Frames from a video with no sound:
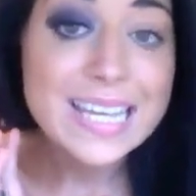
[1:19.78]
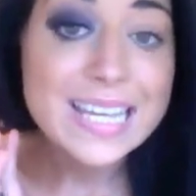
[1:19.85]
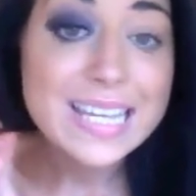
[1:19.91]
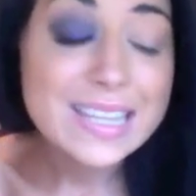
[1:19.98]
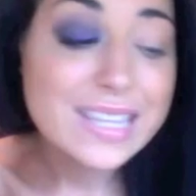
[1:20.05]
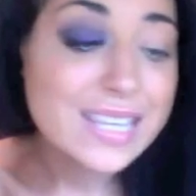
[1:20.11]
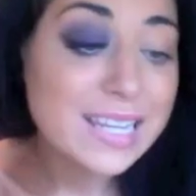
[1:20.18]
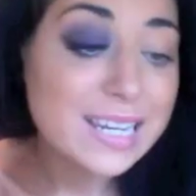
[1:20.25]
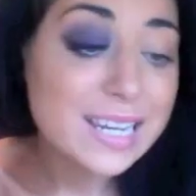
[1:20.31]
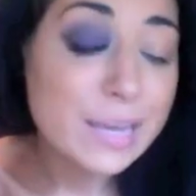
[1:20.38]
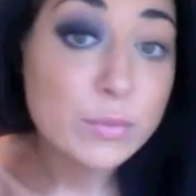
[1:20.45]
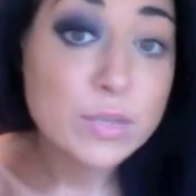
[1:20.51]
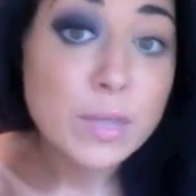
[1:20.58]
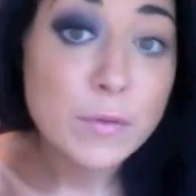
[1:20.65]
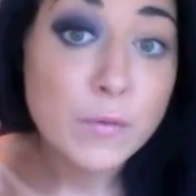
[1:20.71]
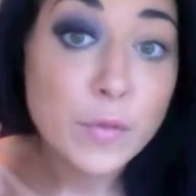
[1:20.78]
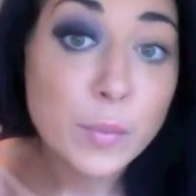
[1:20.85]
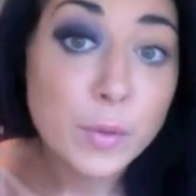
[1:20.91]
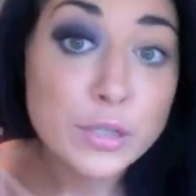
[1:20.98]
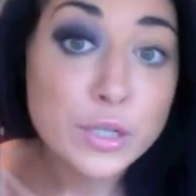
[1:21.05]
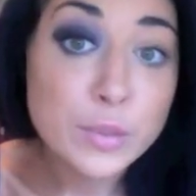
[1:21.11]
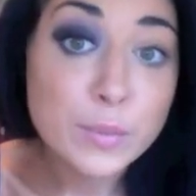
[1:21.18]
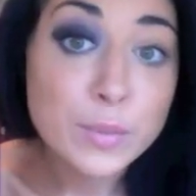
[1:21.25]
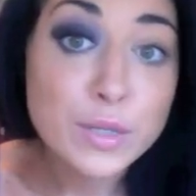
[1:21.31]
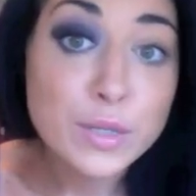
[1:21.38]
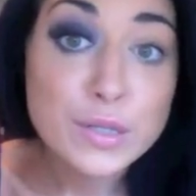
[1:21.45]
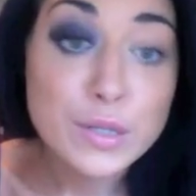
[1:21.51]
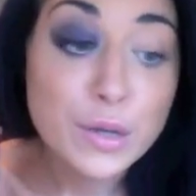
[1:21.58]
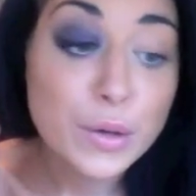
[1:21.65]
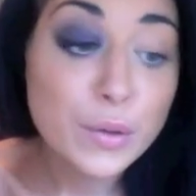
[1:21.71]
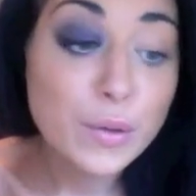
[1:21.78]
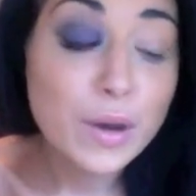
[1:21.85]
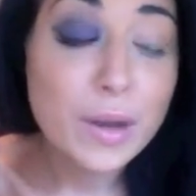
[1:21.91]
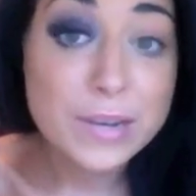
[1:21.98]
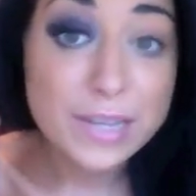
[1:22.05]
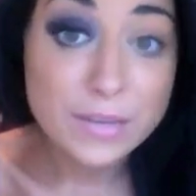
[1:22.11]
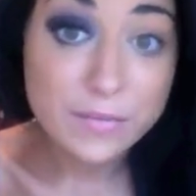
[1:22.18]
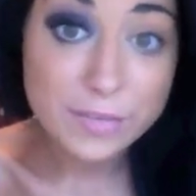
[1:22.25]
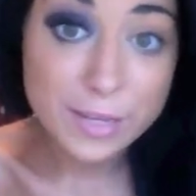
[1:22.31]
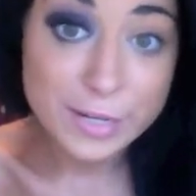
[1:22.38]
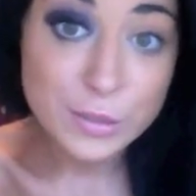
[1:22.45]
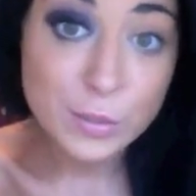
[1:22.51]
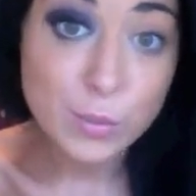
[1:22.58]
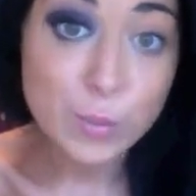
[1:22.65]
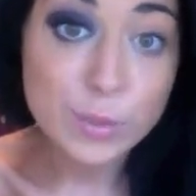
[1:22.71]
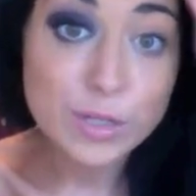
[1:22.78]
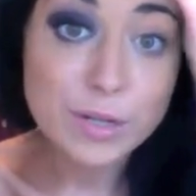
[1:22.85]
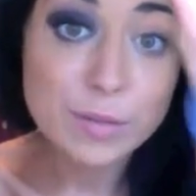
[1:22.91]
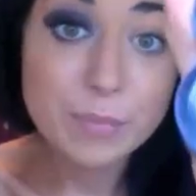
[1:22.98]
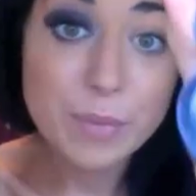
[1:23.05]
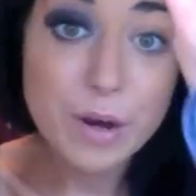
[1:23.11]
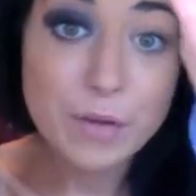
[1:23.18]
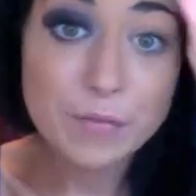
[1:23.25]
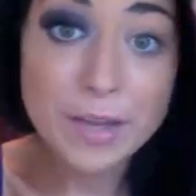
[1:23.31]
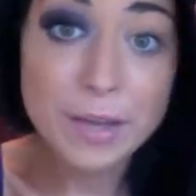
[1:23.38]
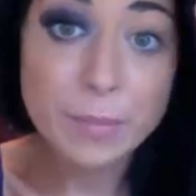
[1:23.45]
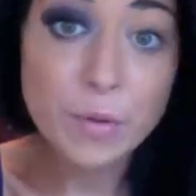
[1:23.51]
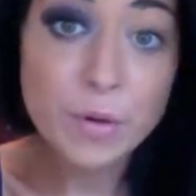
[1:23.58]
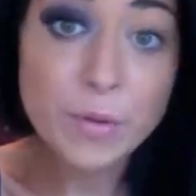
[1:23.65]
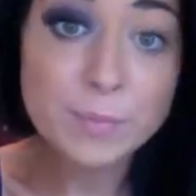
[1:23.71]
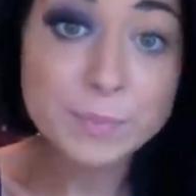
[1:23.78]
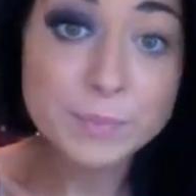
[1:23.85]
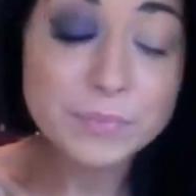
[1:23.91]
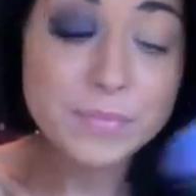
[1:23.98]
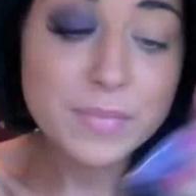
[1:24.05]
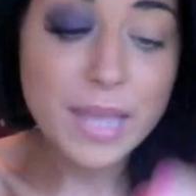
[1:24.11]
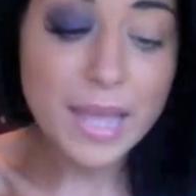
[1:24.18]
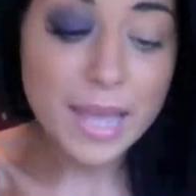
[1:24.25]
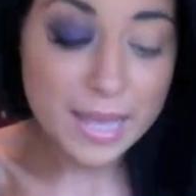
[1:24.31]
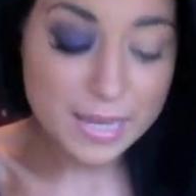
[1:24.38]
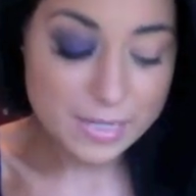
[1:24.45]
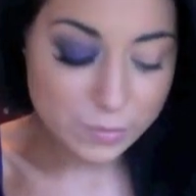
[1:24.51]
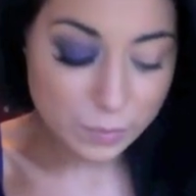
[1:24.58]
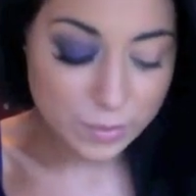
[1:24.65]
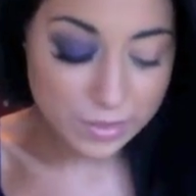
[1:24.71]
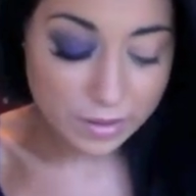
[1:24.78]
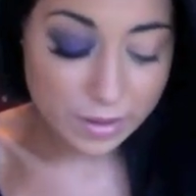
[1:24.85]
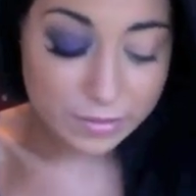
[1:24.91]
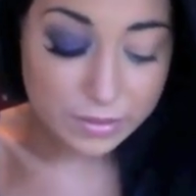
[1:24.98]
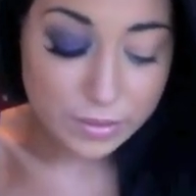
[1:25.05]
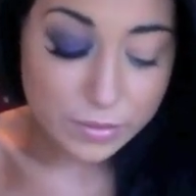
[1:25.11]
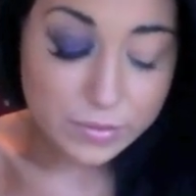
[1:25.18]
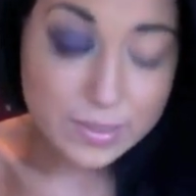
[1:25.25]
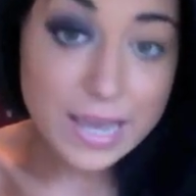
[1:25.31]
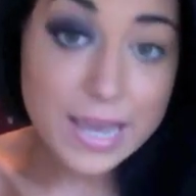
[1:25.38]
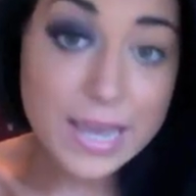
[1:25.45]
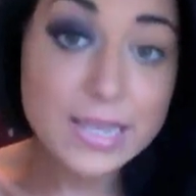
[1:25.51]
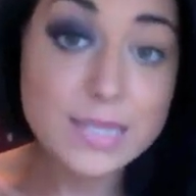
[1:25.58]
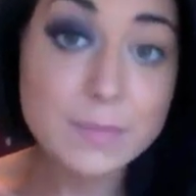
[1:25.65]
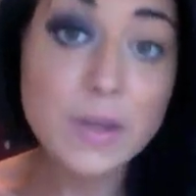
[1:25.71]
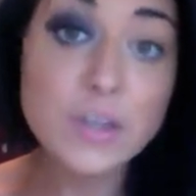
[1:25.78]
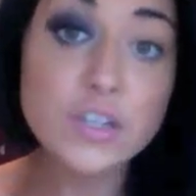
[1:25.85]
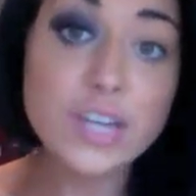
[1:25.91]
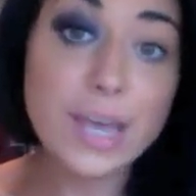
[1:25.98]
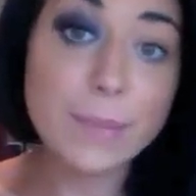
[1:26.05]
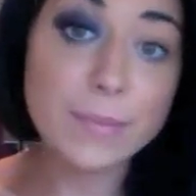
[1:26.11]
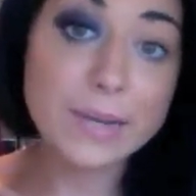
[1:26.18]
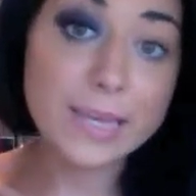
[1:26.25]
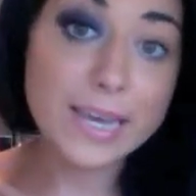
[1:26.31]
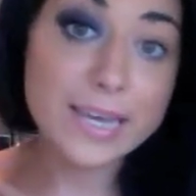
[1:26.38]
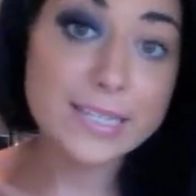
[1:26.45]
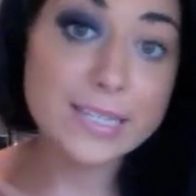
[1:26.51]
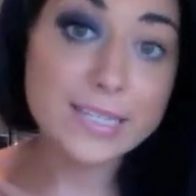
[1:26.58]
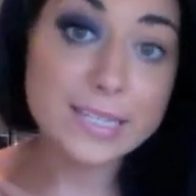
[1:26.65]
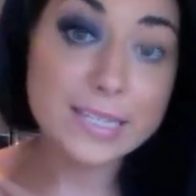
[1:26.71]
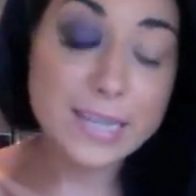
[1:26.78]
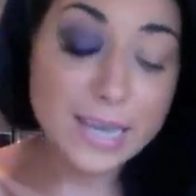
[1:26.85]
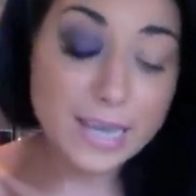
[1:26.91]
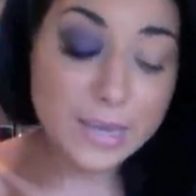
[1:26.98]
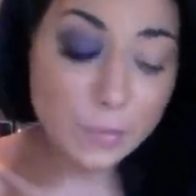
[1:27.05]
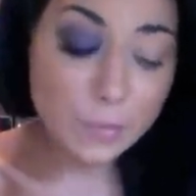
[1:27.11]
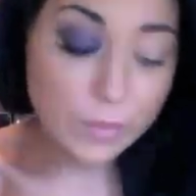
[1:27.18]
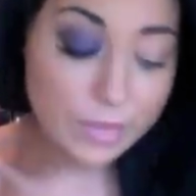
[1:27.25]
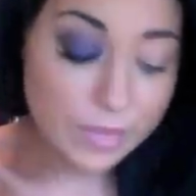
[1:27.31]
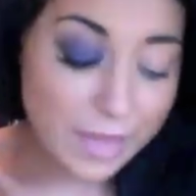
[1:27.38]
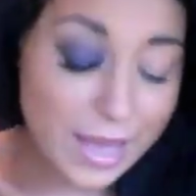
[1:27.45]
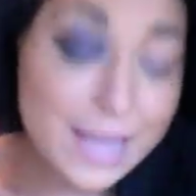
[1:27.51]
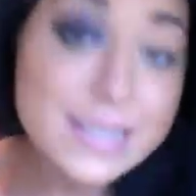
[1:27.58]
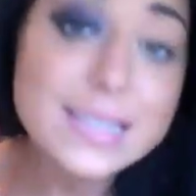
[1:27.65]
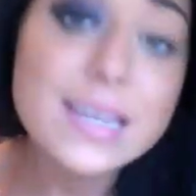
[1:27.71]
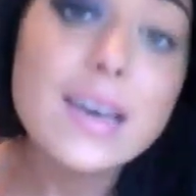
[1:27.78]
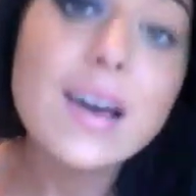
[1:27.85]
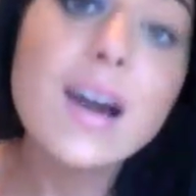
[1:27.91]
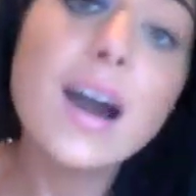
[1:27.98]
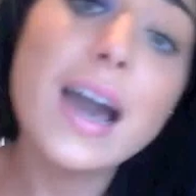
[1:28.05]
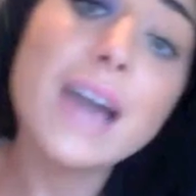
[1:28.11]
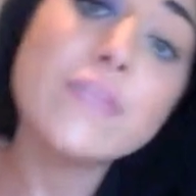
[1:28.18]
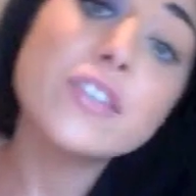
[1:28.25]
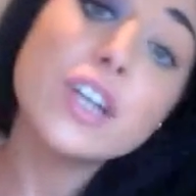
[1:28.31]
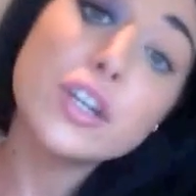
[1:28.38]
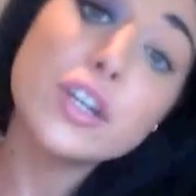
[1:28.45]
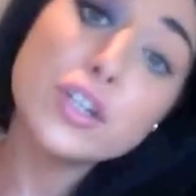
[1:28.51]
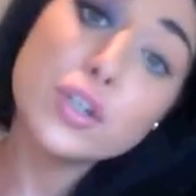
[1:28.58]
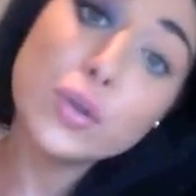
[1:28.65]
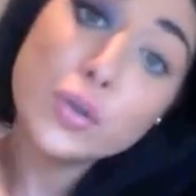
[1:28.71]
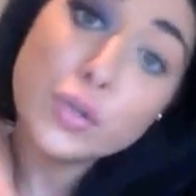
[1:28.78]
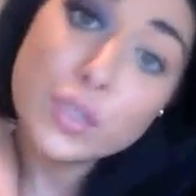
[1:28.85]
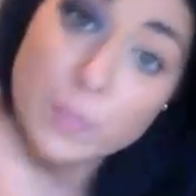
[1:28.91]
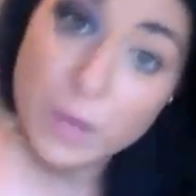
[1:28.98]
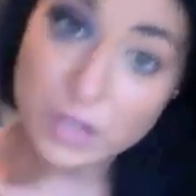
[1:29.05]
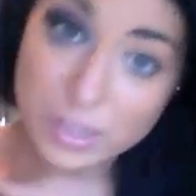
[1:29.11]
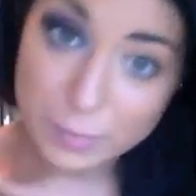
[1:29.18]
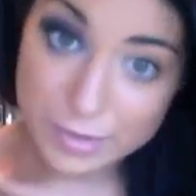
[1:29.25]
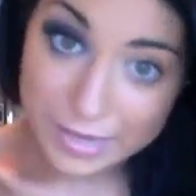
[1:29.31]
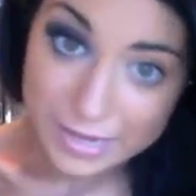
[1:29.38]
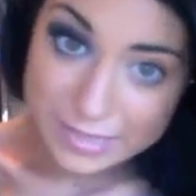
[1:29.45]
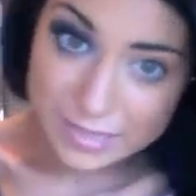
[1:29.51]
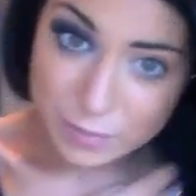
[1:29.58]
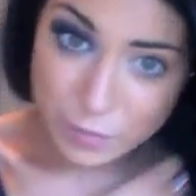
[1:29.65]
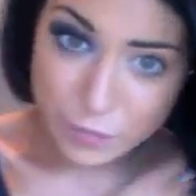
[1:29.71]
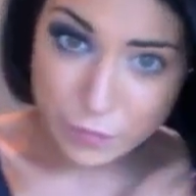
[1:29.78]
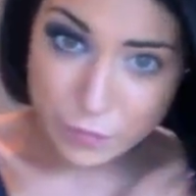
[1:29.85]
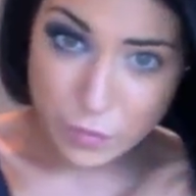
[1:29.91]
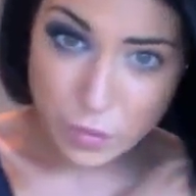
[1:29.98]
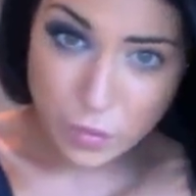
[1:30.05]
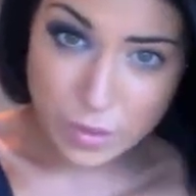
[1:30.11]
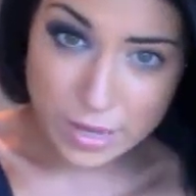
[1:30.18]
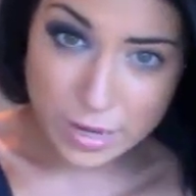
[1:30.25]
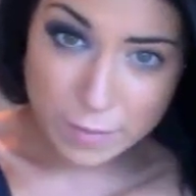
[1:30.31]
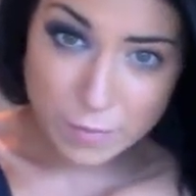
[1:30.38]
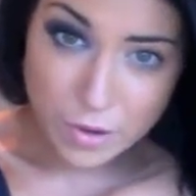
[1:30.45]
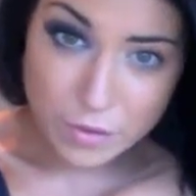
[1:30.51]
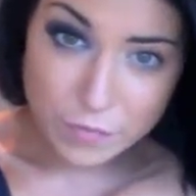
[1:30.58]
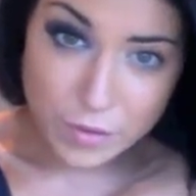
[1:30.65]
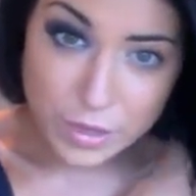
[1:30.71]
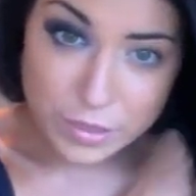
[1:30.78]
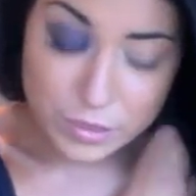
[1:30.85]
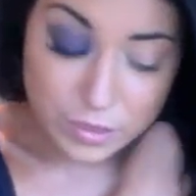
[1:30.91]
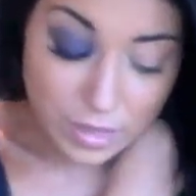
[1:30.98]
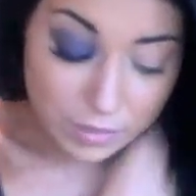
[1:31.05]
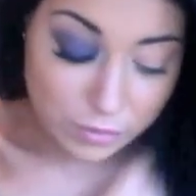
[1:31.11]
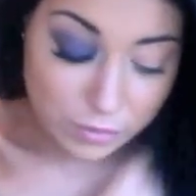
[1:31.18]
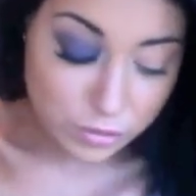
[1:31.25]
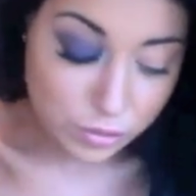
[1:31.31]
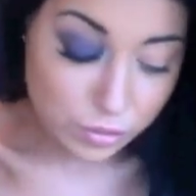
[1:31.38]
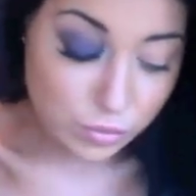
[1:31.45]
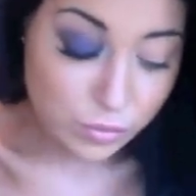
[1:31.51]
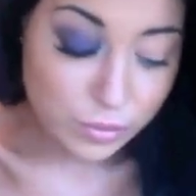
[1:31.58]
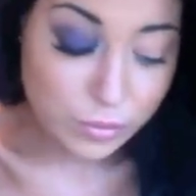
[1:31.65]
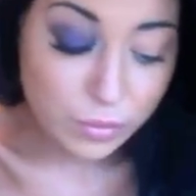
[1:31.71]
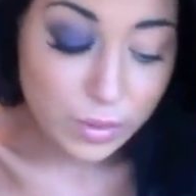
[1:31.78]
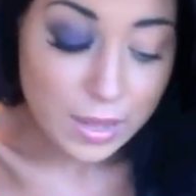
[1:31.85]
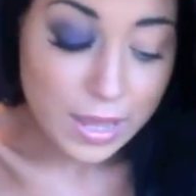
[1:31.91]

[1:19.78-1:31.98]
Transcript: the labels come off on the bottom, so I believe that it's called Parfait Amour. And we are going to use a sponge applicator today with that. I have touched on sponge applicators before in my first ever tutorial,